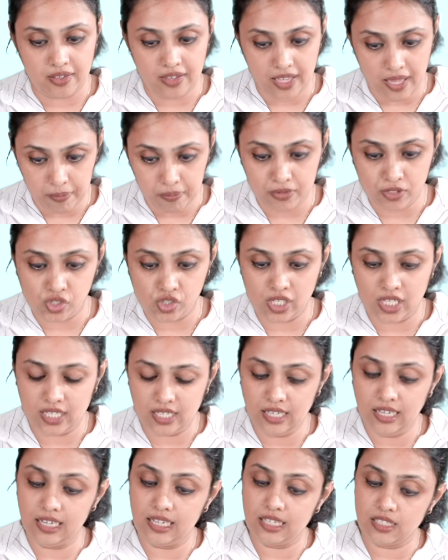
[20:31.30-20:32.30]

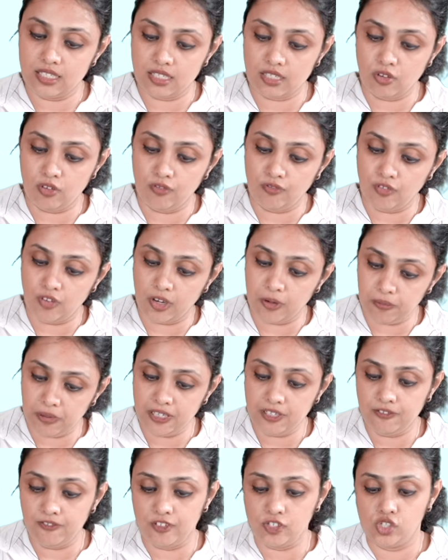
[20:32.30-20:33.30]
appreciated. Let's go for
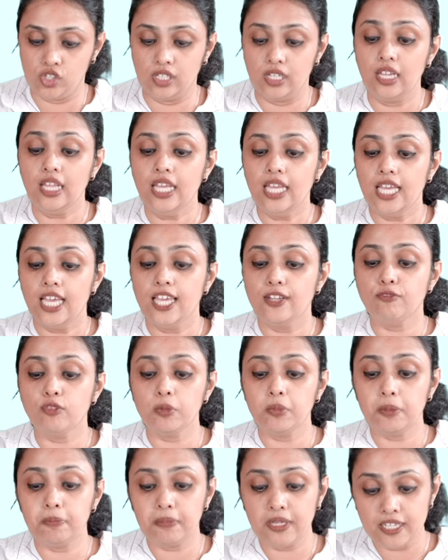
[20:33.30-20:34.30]
beneficial. It
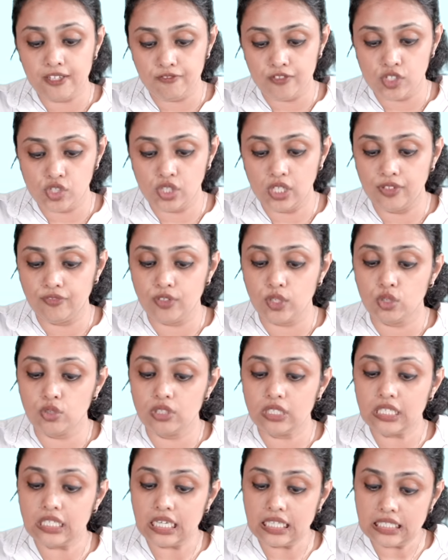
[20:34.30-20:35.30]
would be beneficial if you
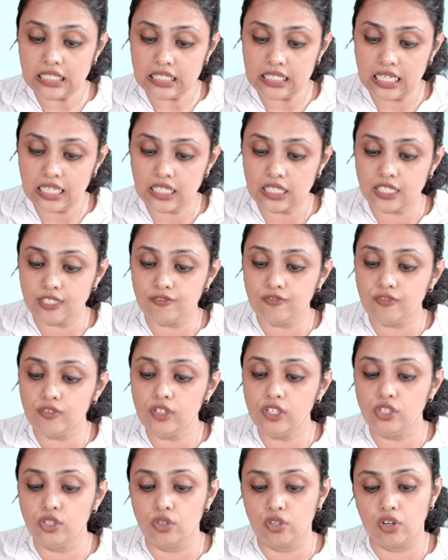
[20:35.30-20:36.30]
could conduct a
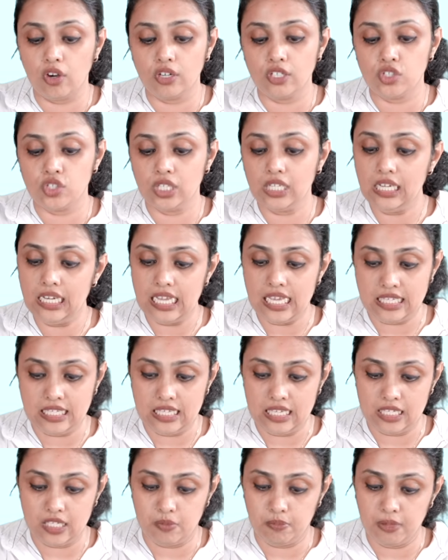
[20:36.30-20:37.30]
full neurological
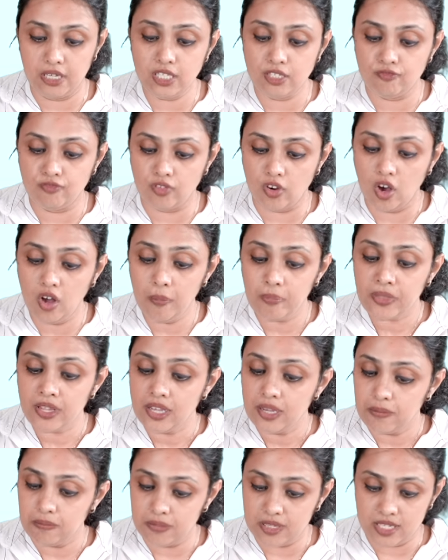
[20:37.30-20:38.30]
assessment for
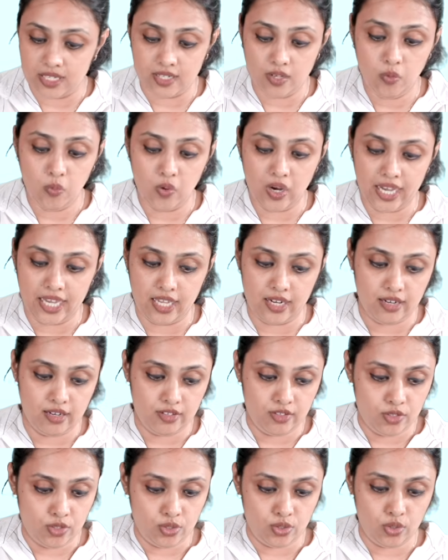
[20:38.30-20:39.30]
Mr. Wire.
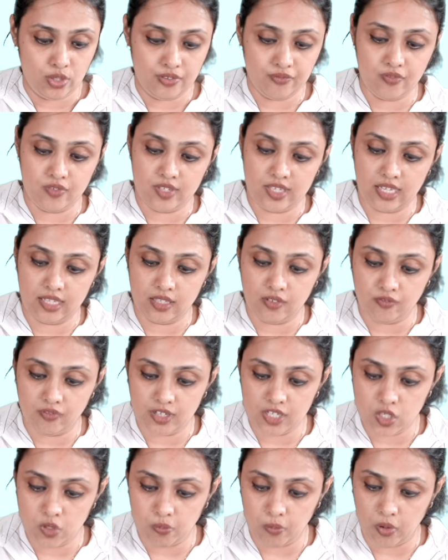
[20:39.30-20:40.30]
So you have said the
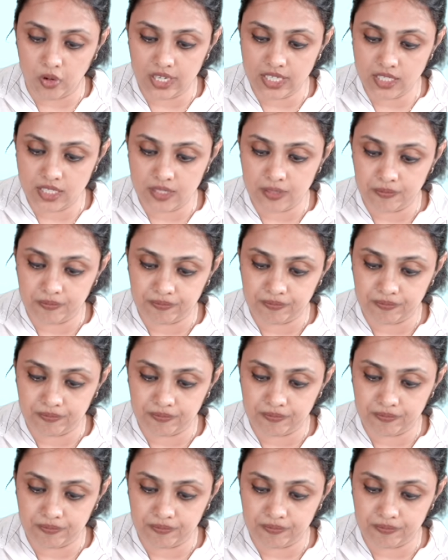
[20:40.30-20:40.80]
first point